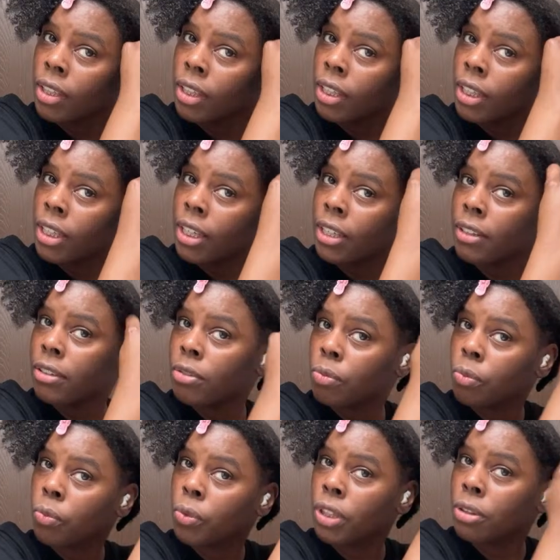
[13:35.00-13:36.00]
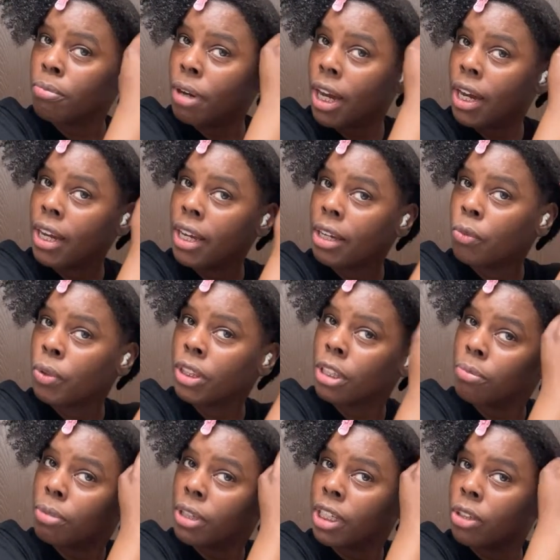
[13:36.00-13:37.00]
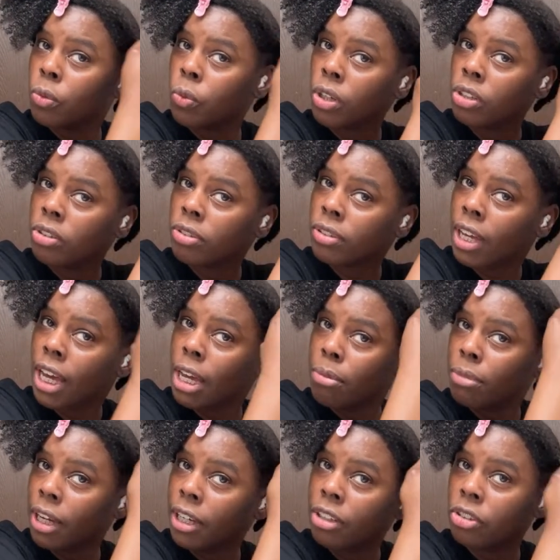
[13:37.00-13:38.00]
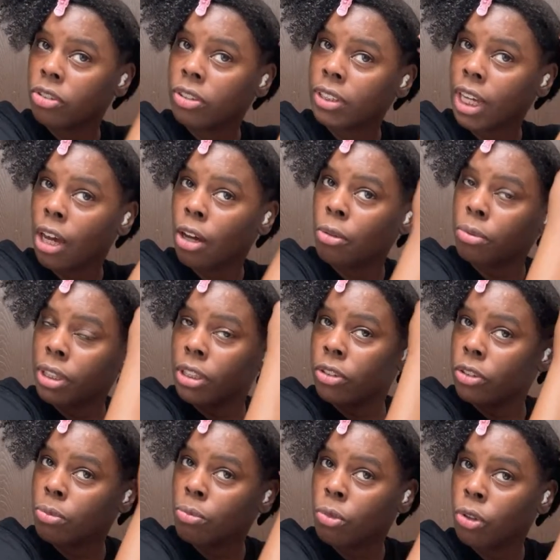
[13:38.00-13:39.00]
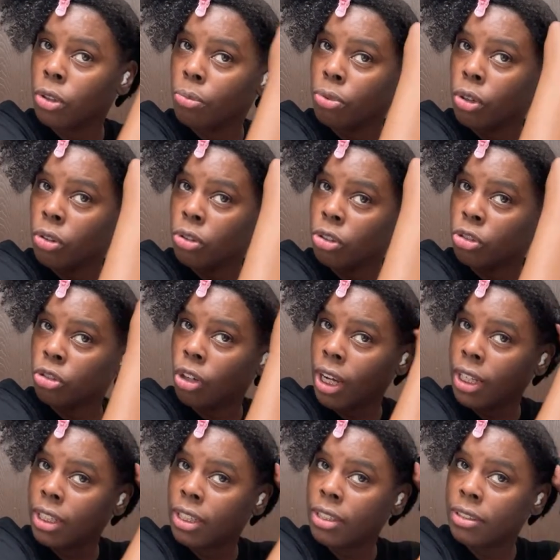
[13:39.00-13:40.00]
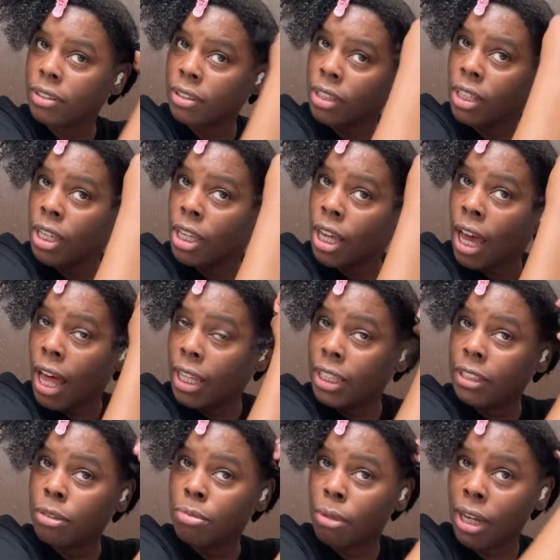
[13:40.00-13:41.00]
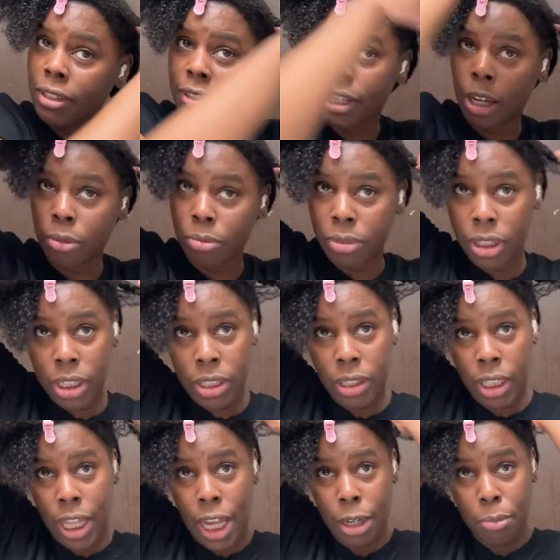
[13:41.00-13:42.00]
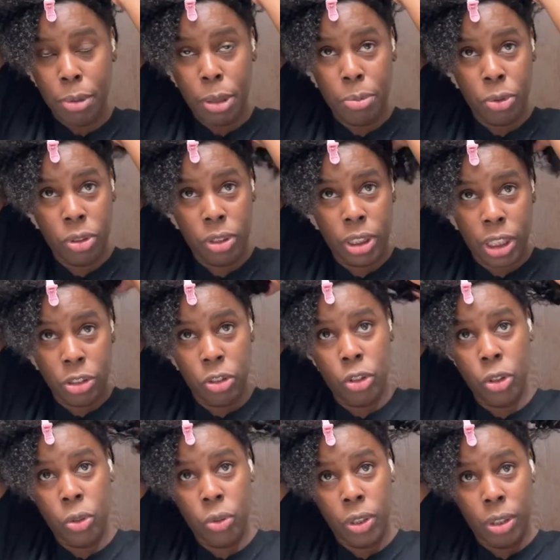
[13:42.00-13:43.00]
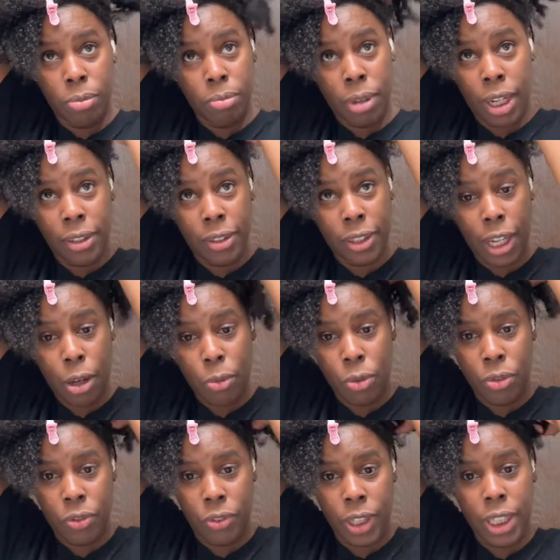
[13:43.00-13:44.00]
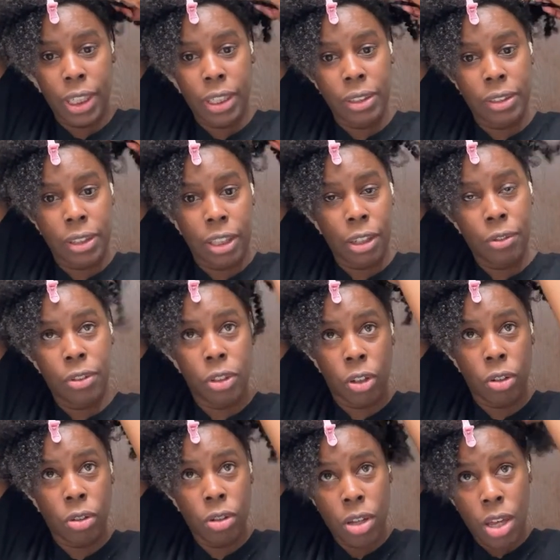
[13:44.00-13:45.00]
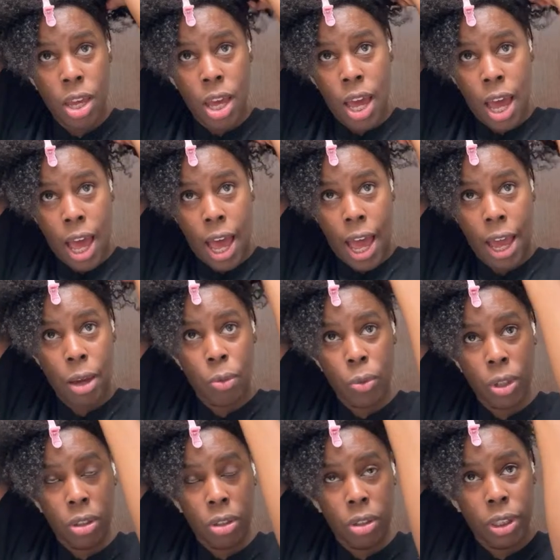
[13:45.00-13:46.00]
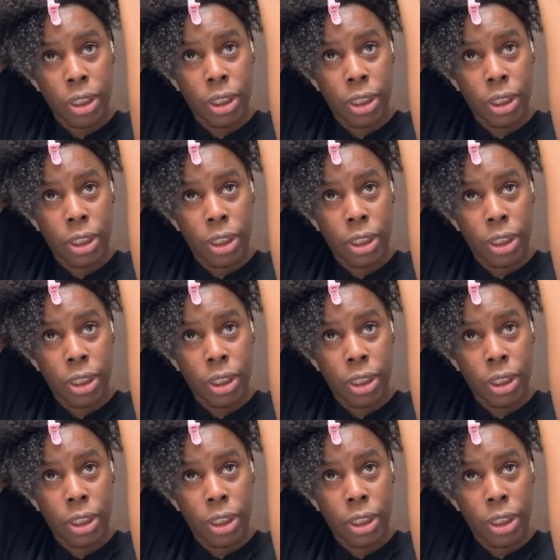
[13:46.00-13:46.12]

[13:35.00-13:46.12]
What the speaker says: Because with it being the winter time, like your scalp gets more prone to dryness. At least my scalp does. A lot of people's does too, and then my scalp will flake and stuff. So I will